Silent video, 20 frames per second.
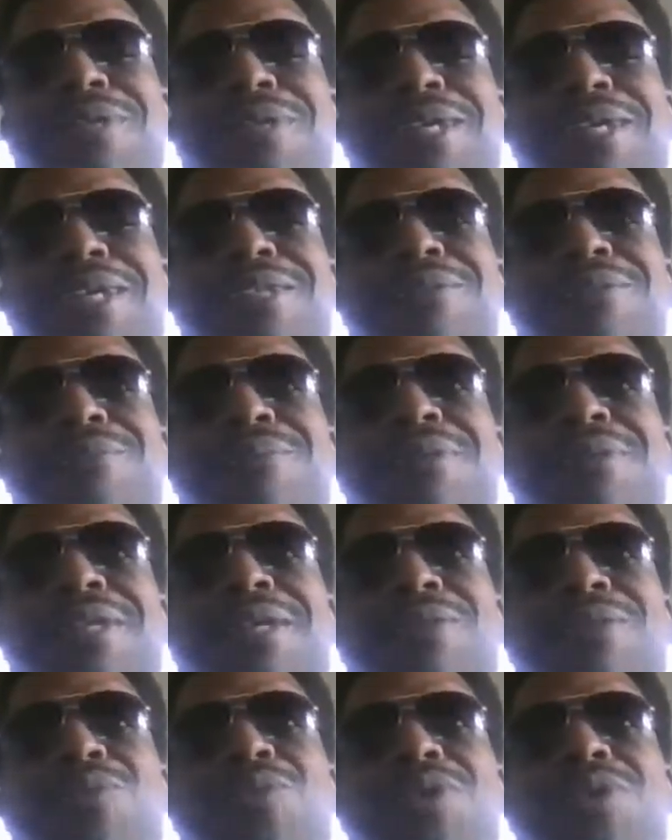got to
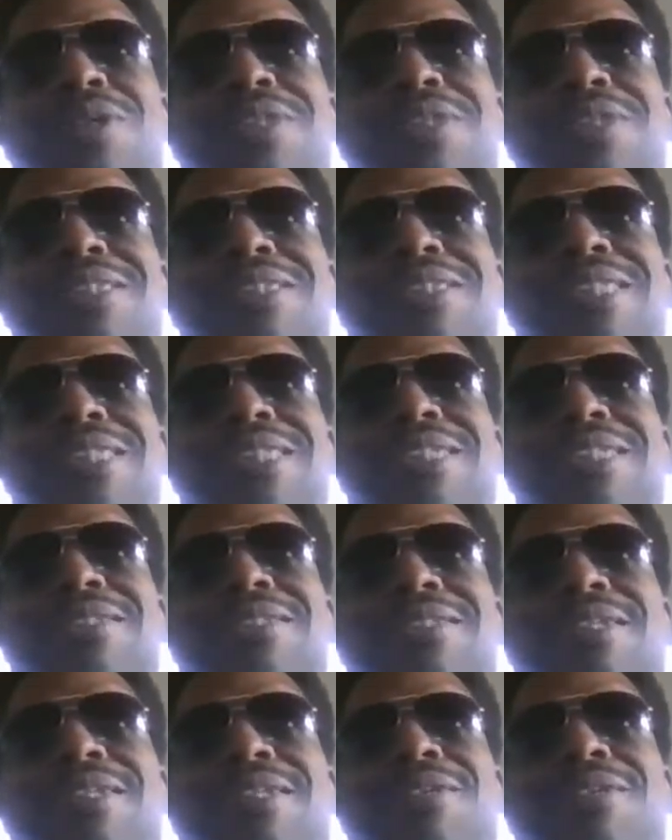play one session
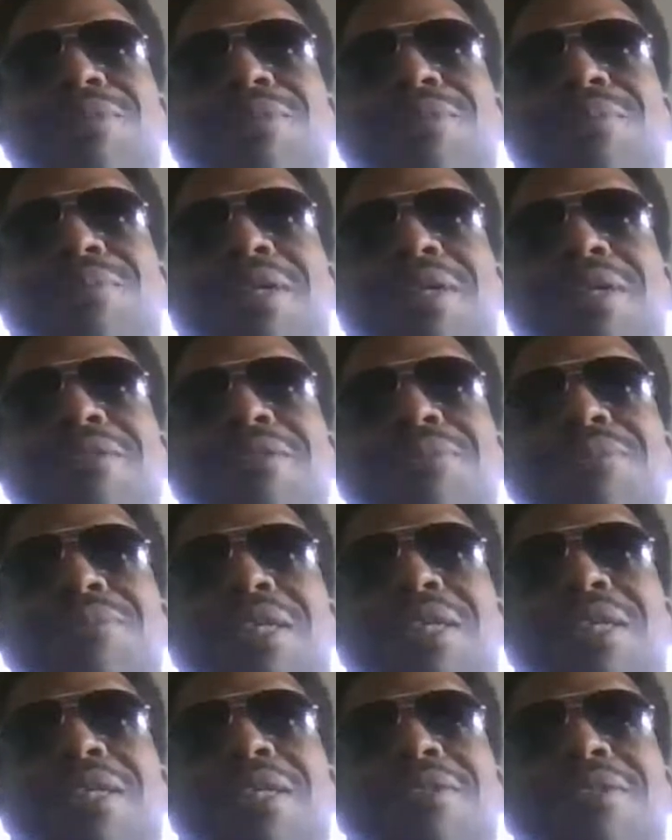together. We played some
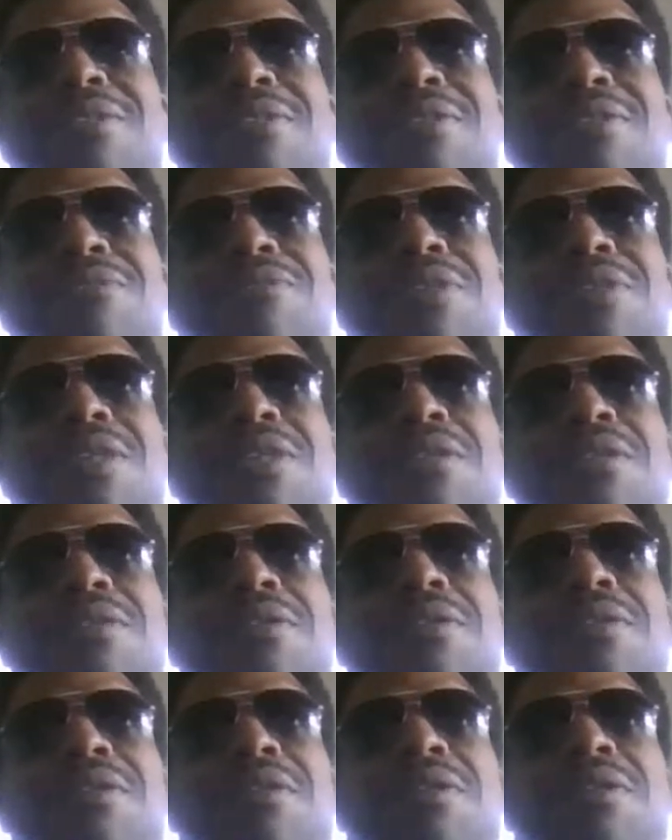gigs and stuff together.
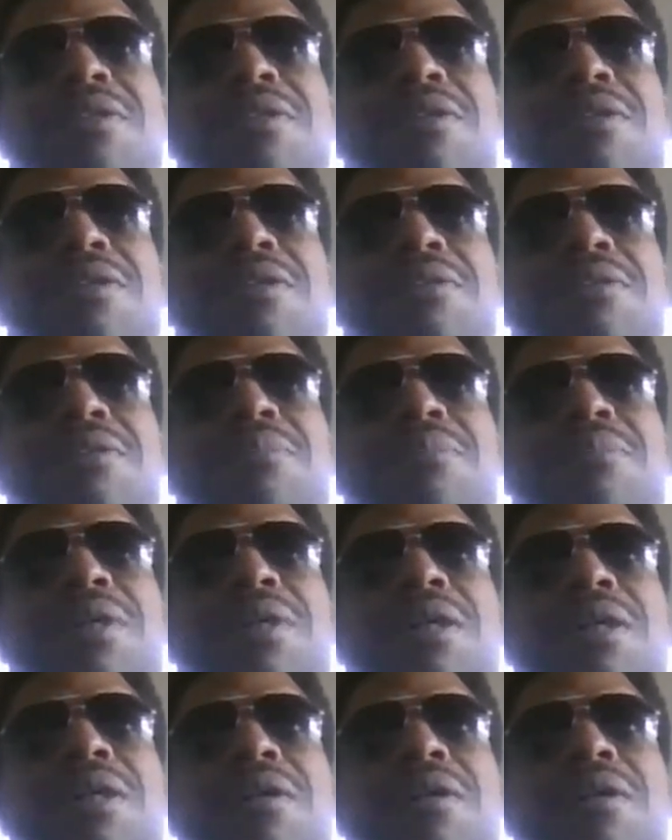But